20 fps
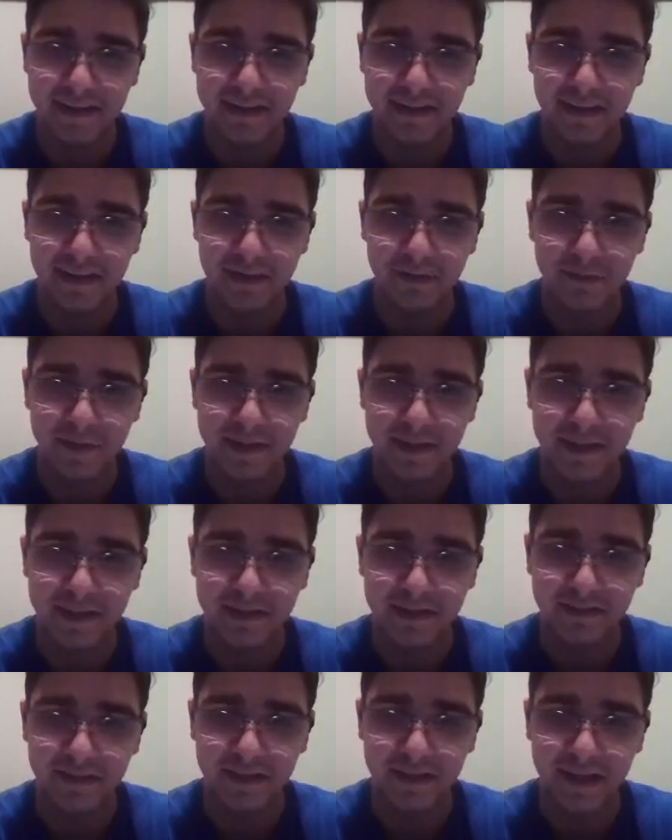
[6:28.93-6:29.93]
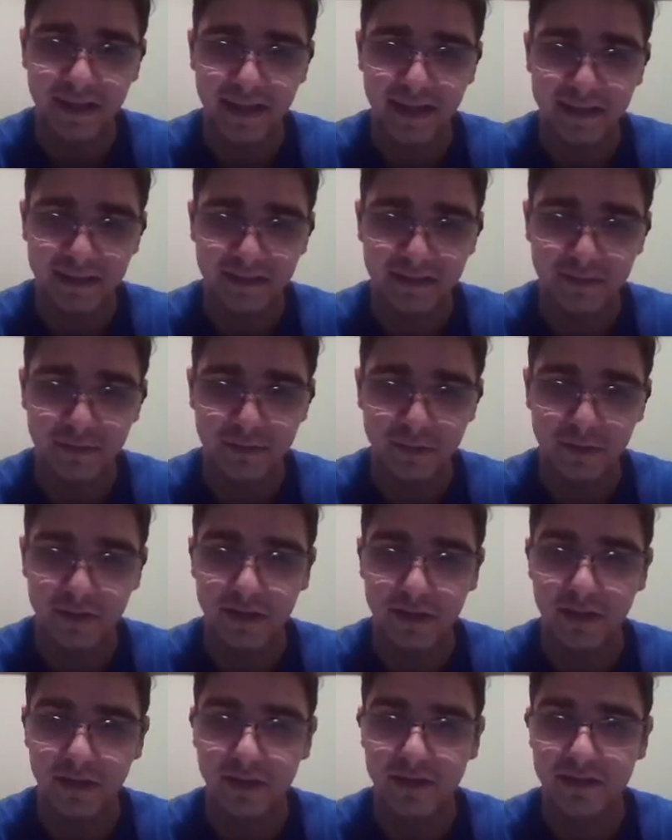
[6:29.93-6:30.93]
and then we have an active
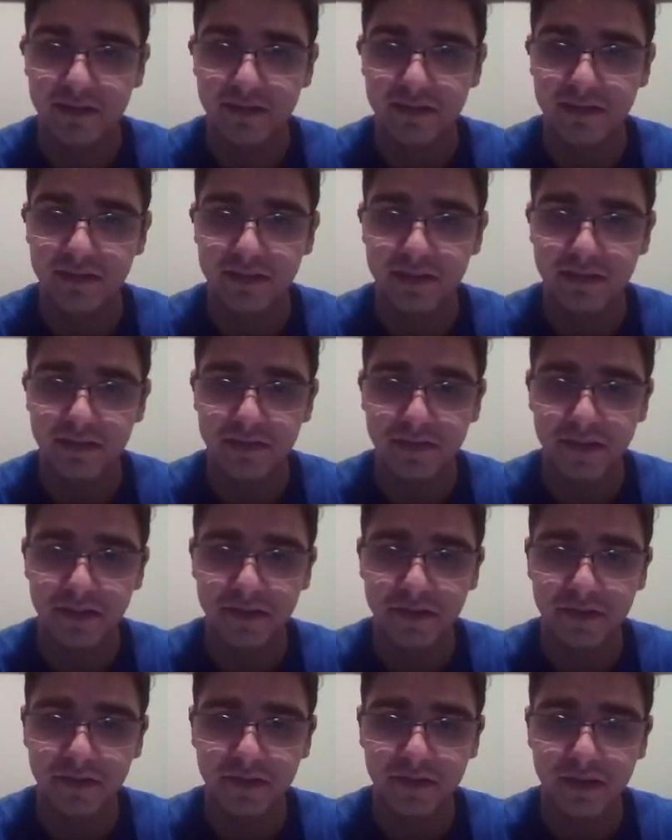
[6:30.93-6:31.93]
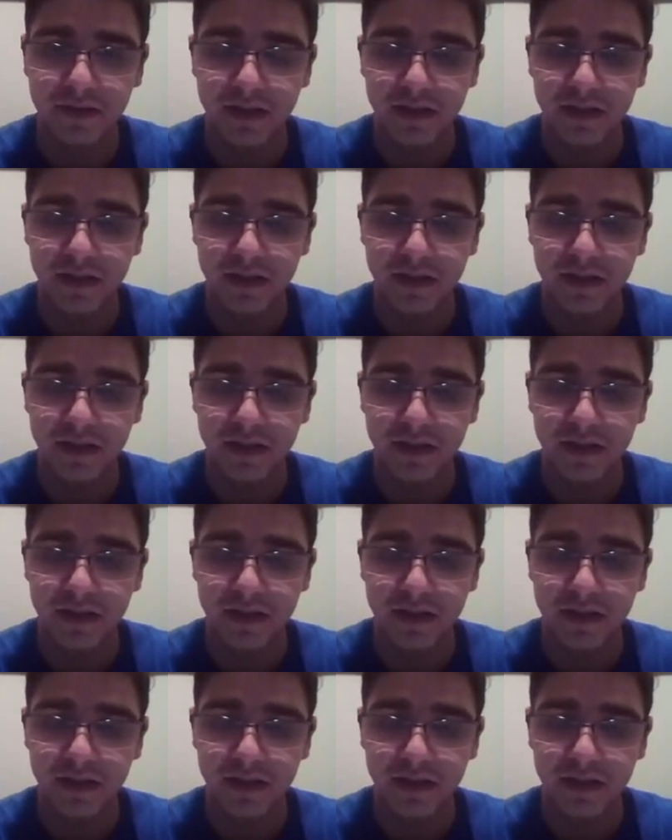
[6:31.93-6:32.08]
rook on the c file.